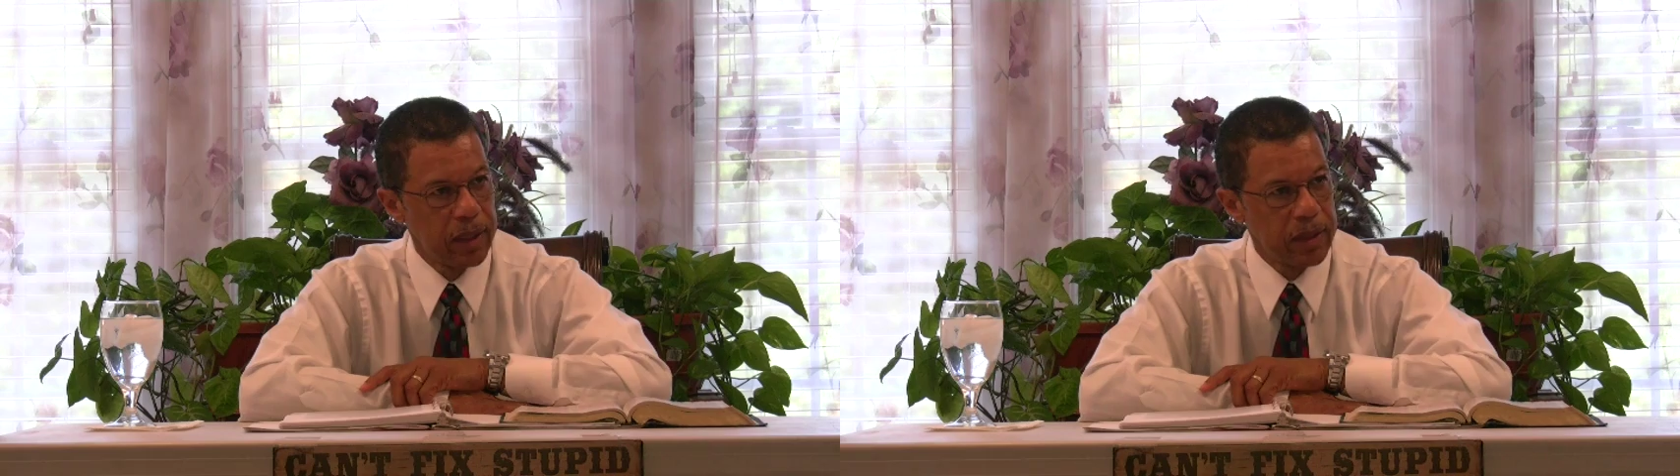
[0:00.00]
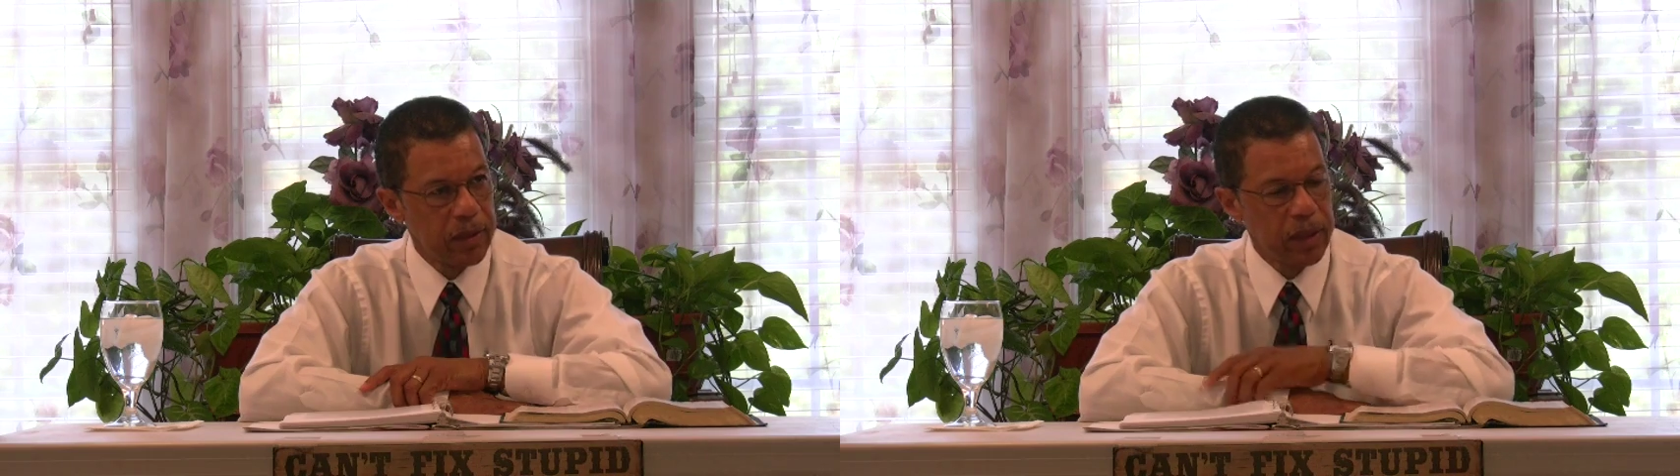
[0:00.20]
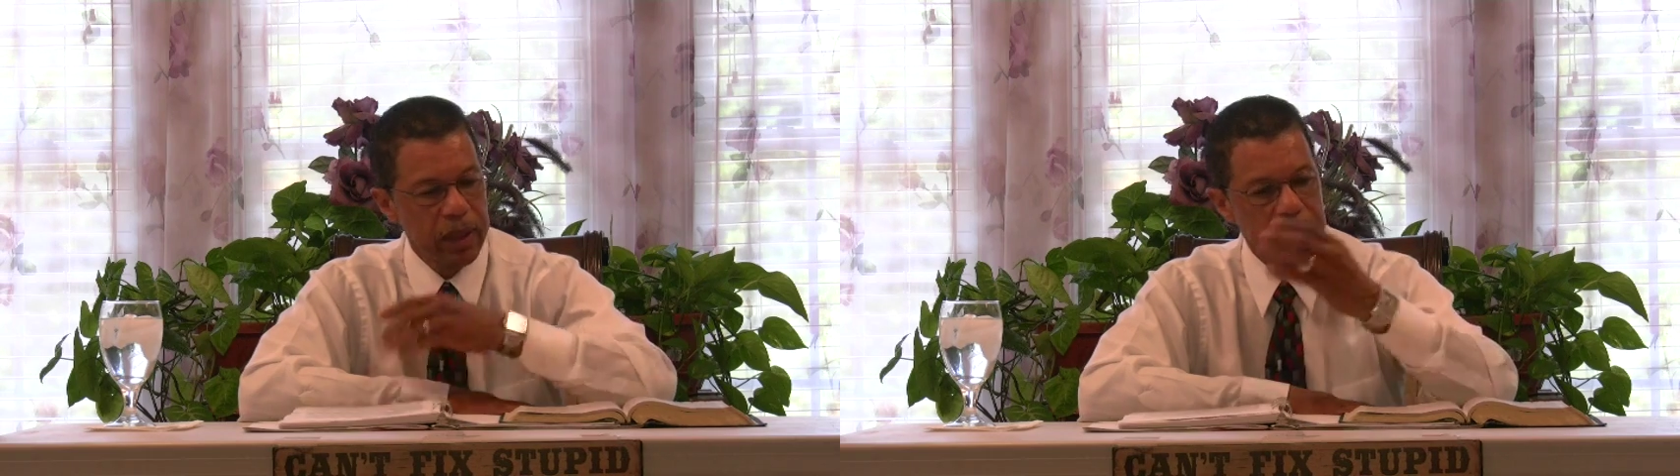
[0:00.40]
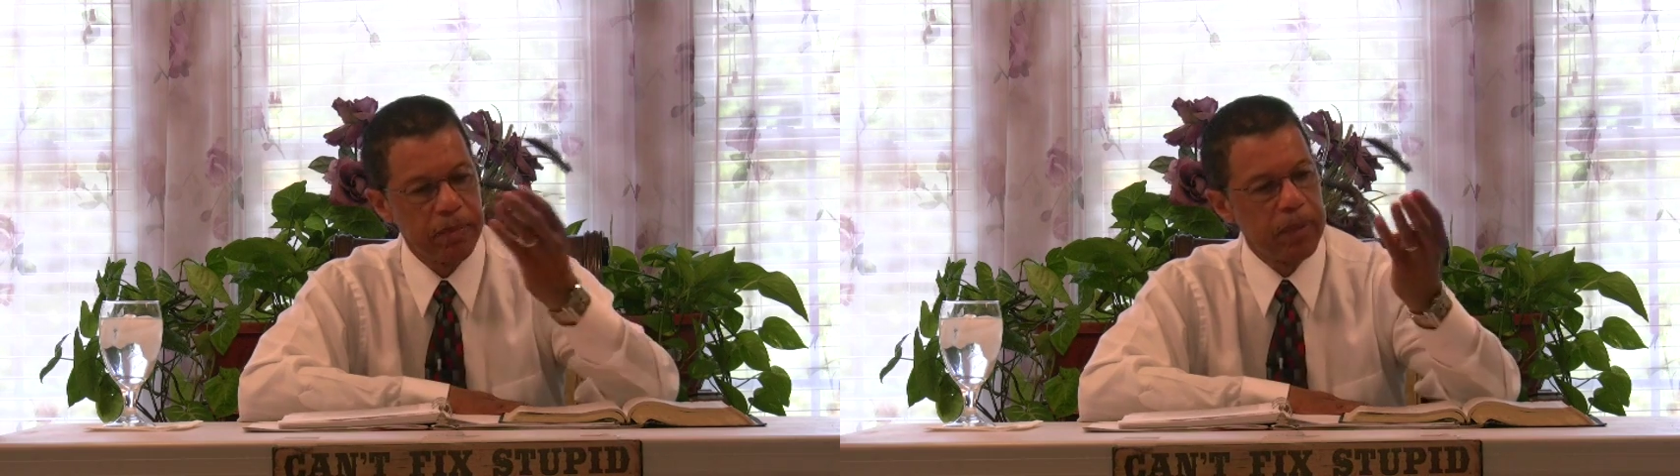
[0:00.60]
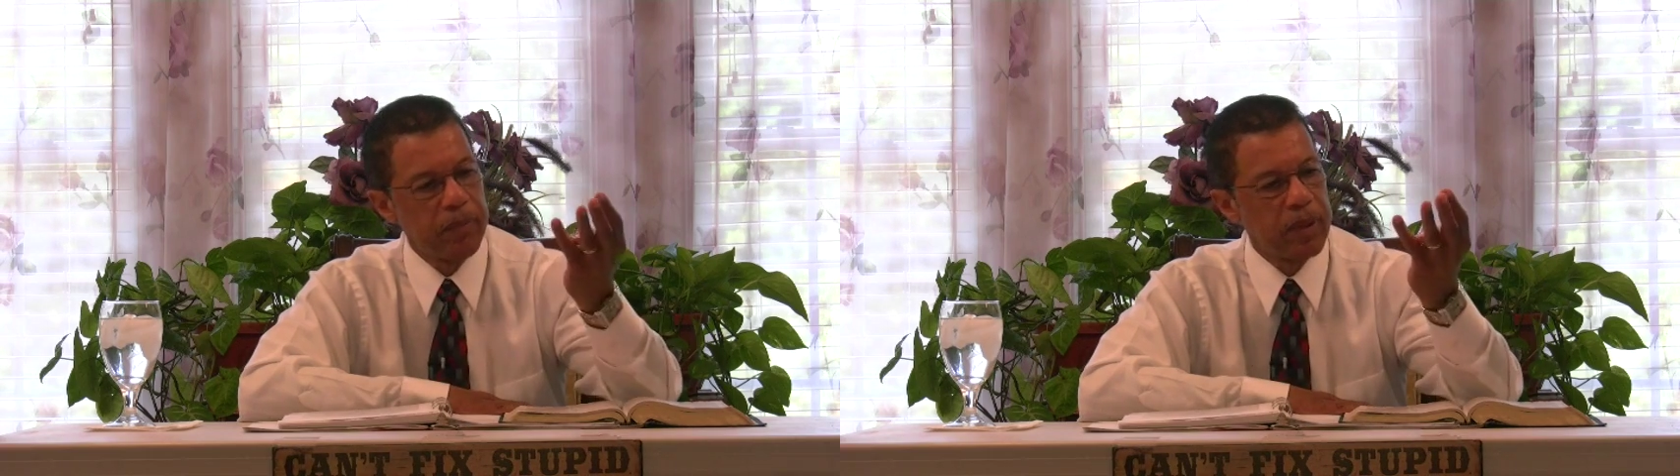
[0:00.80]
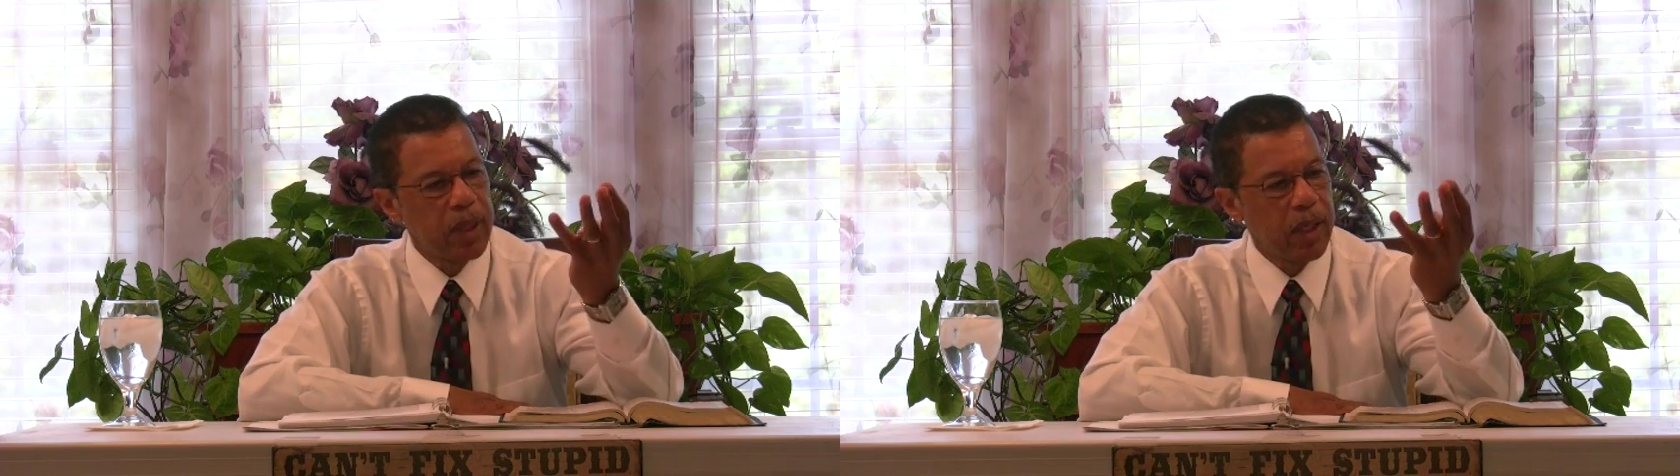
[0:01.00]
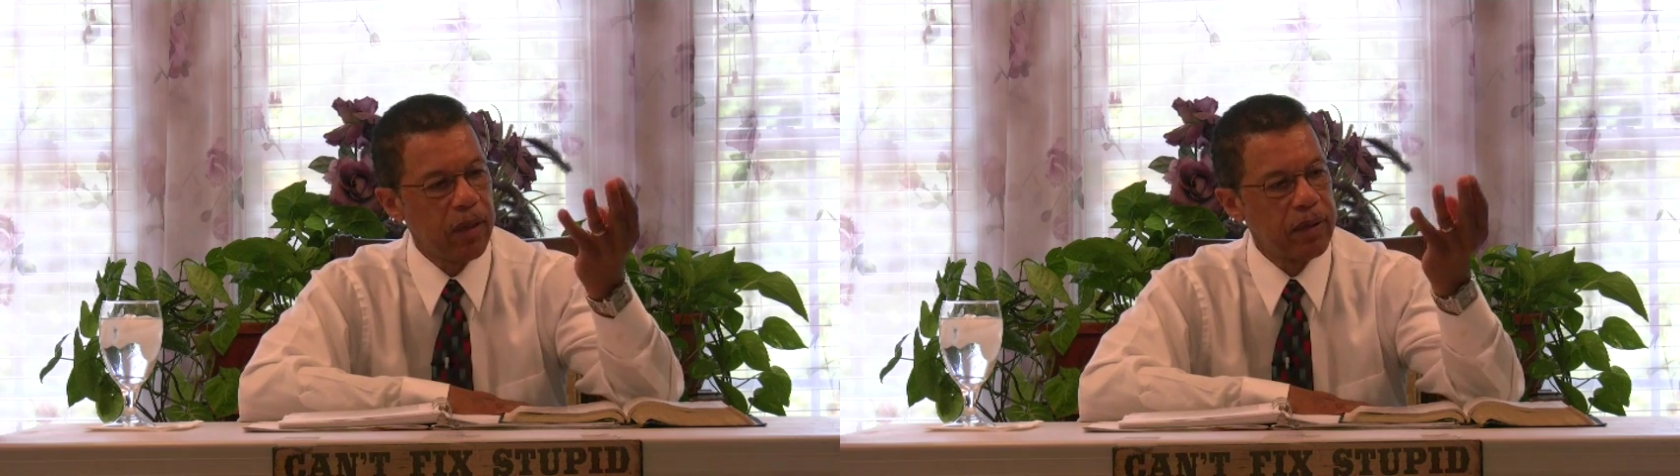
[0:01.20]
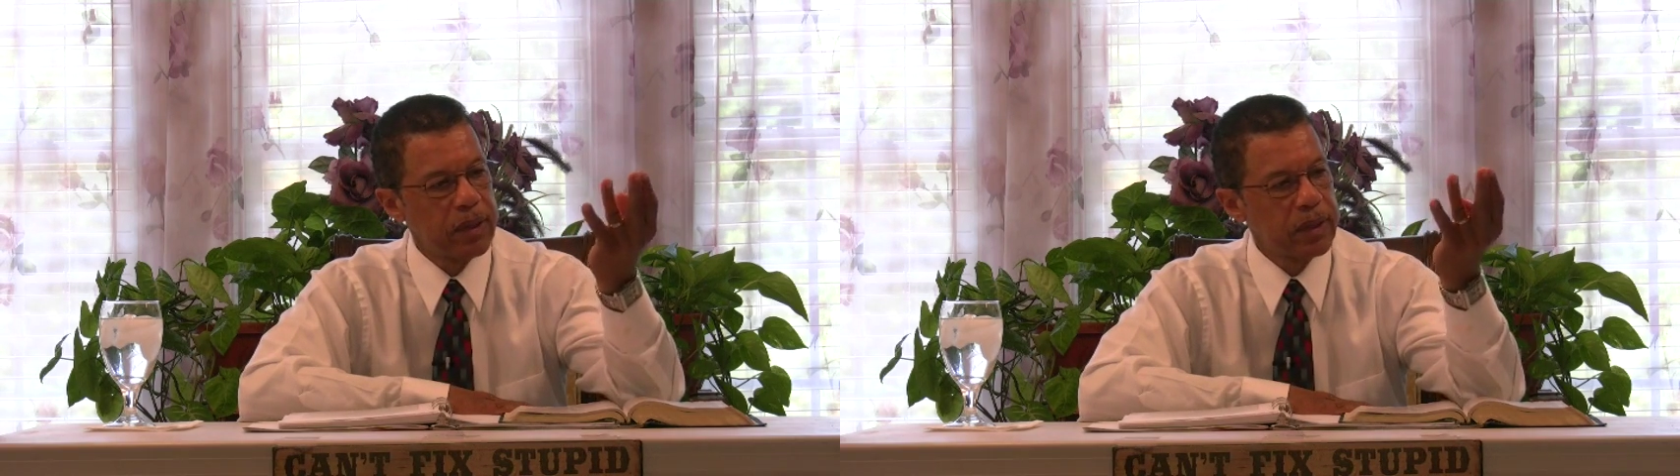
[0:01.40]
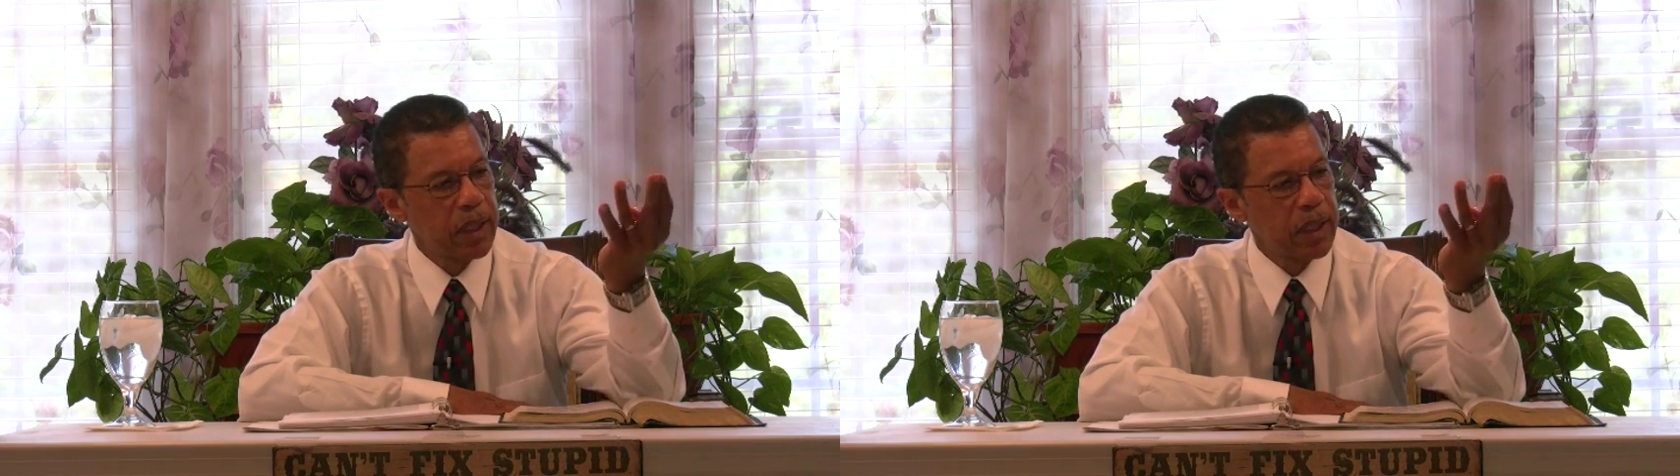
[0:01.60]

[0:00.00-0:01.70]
So these memory knowledges,